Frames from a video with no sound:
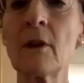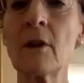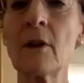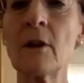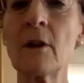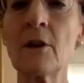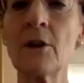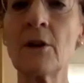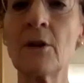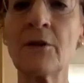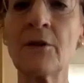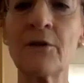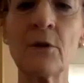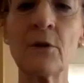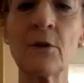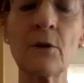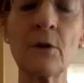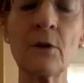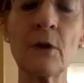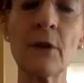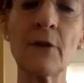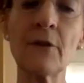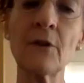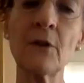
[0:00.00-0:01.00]
If
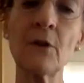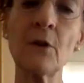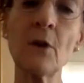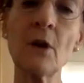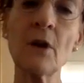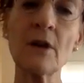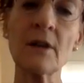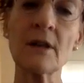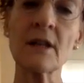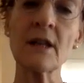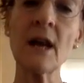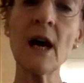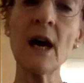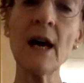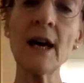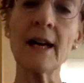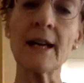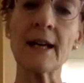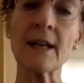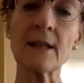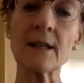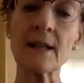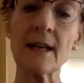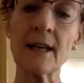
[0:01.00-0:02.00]
you are
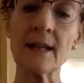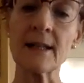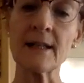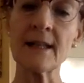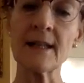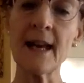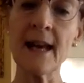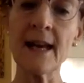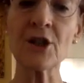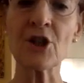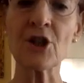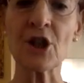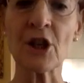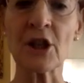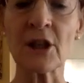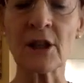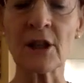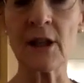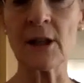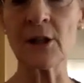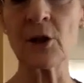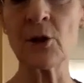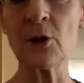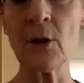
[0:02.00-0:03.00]
tight and tension,
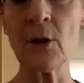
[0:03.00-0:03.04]
and you